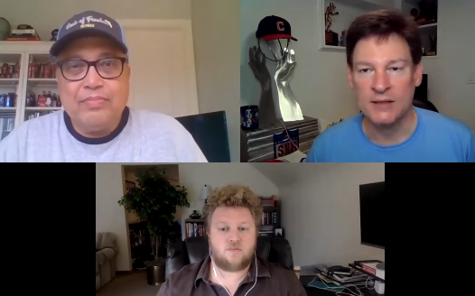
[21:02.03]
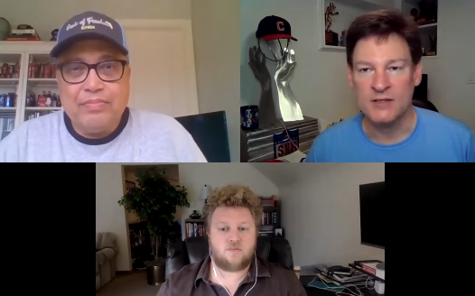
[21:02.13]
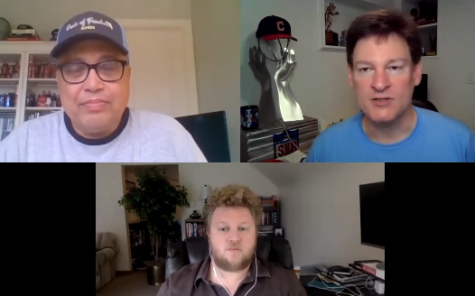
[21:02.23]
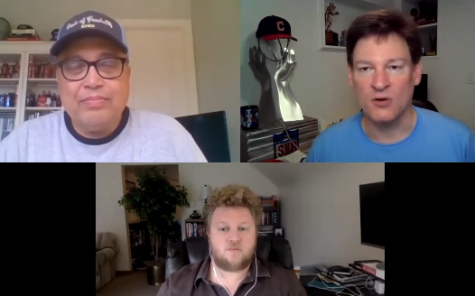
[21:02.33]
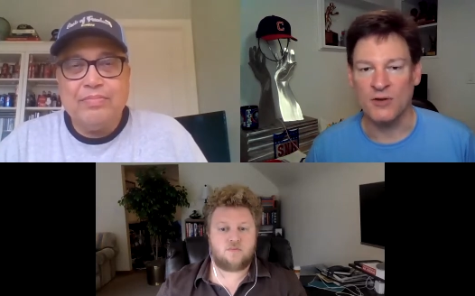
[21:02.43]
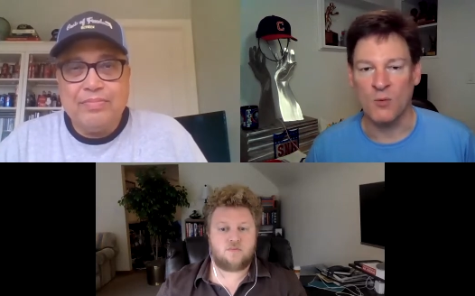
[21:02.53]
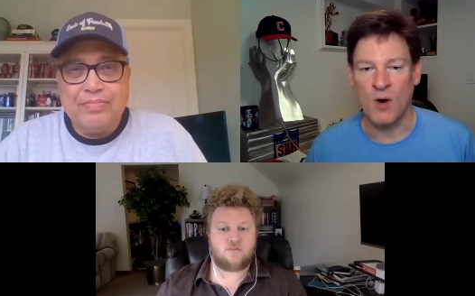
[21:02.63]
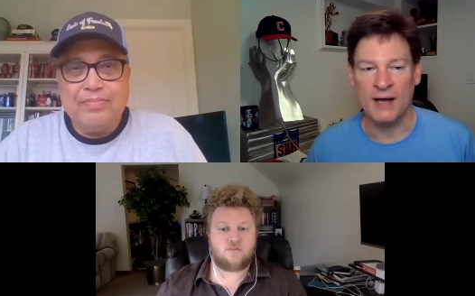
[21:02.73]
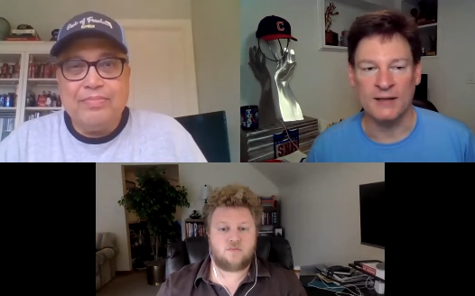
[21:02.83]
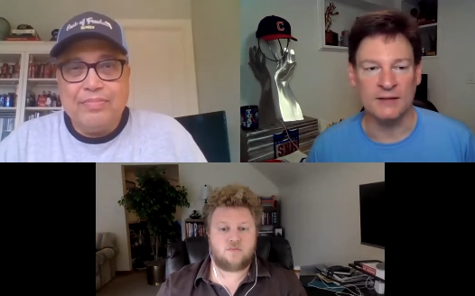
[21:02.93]
Speaker 1: So they
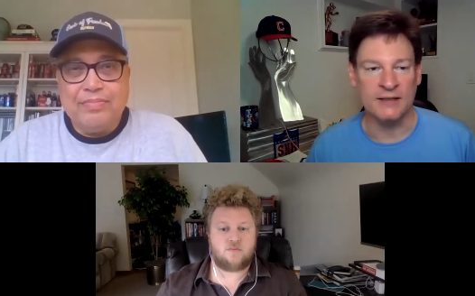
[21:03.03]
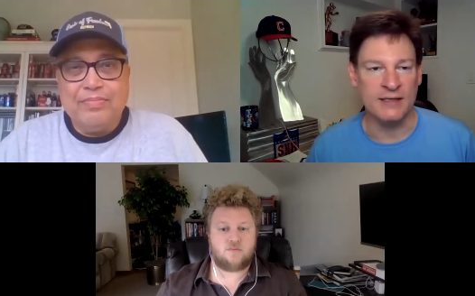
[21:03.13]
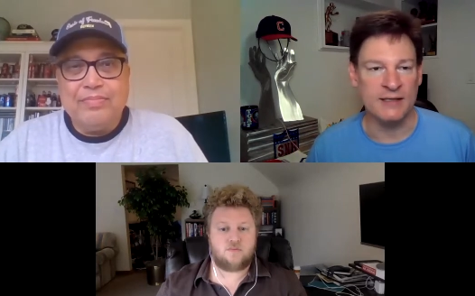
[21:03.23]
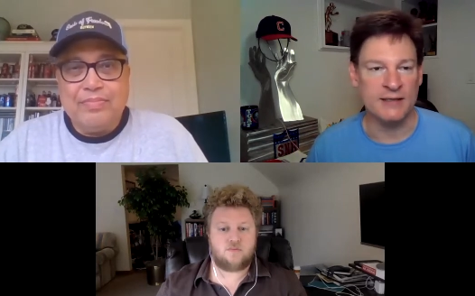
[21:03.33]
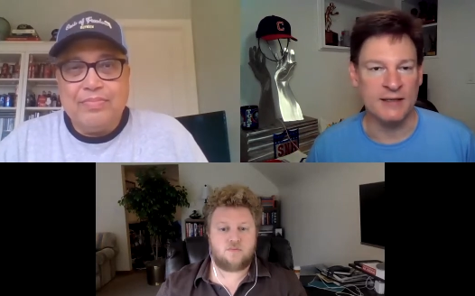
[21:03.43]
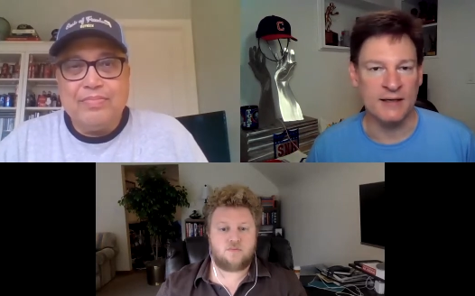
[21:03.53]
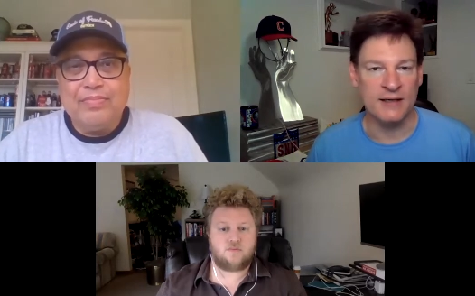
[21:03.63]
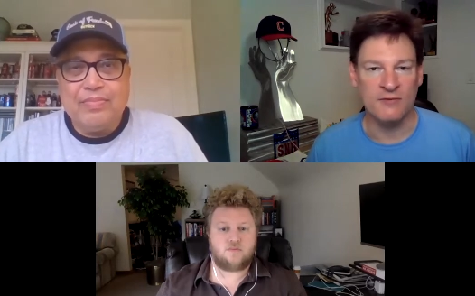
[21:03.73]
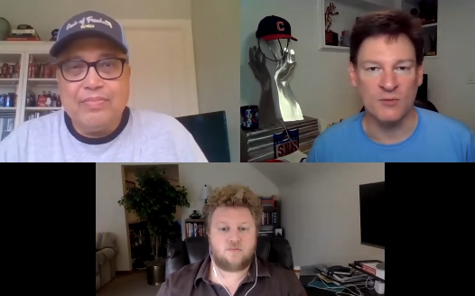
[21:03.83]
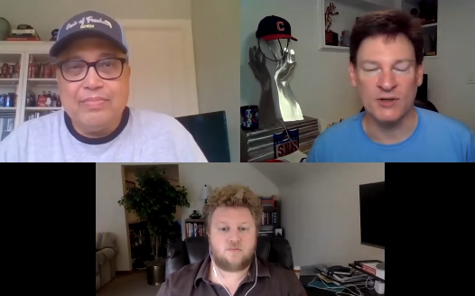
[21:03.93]
widened the lead uh,
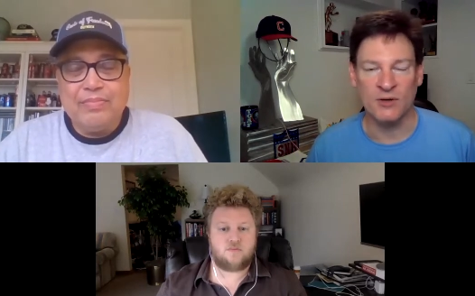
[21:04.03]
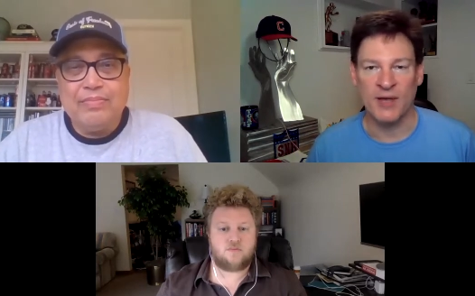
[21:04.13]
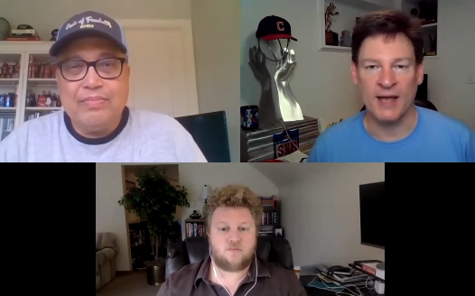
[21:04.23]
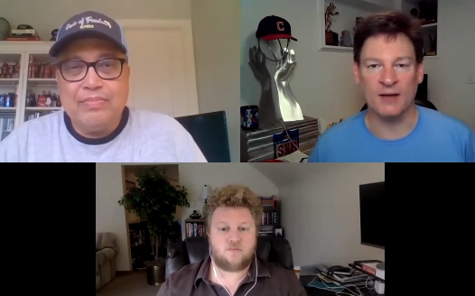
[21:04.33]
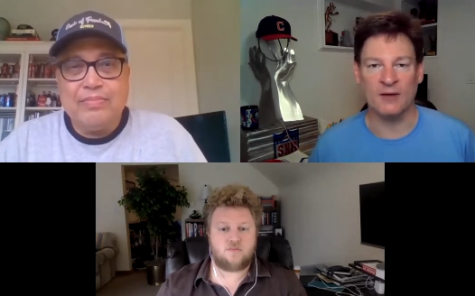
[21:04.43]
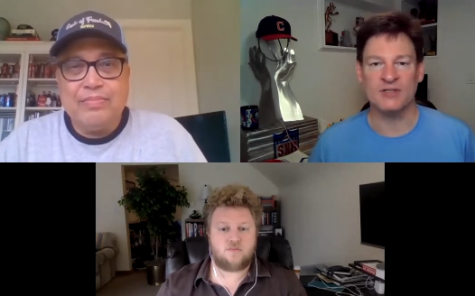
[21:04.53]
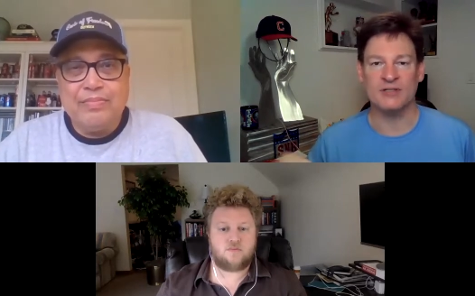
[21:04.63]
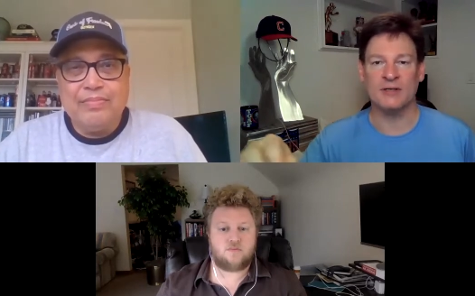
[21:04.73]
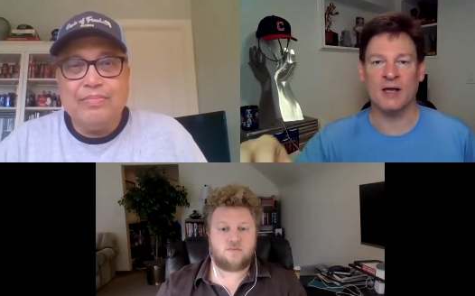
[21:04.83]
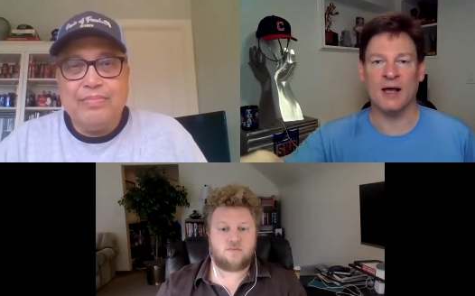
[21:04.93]
even with their
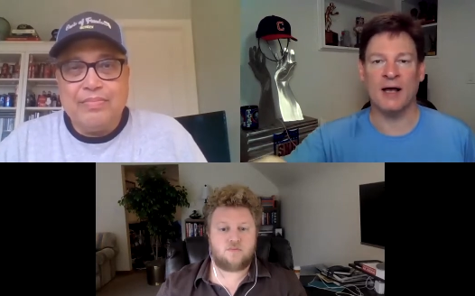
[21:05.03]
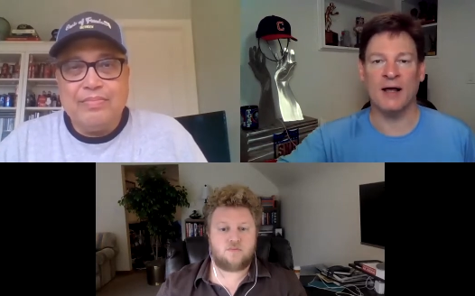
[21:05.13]
backups uh,